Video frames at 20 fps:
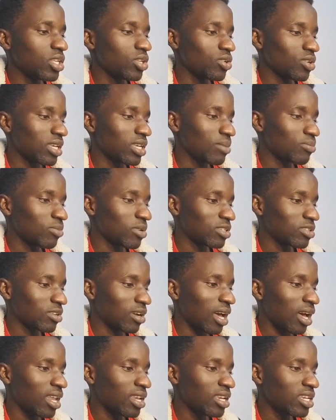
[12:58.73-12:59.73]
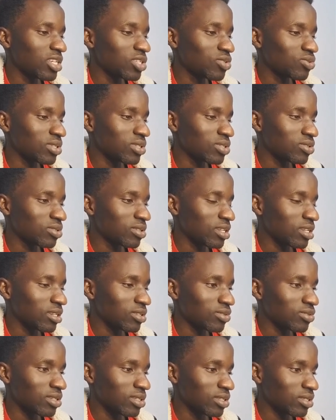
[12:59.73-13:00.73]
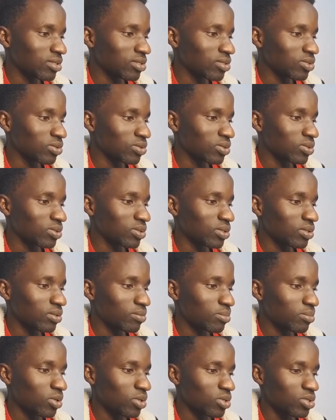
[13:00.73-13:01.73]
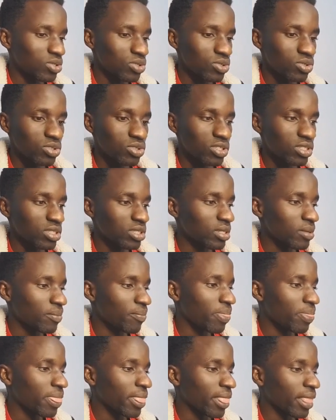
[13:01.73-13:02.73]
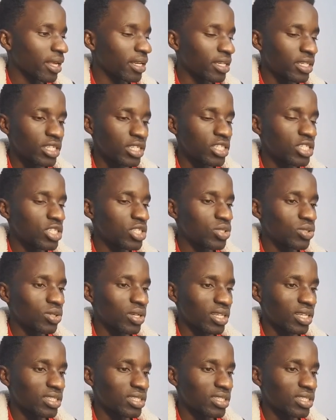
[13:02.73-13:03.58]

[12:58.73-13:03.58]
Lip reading: you keep it. I need to produce digital,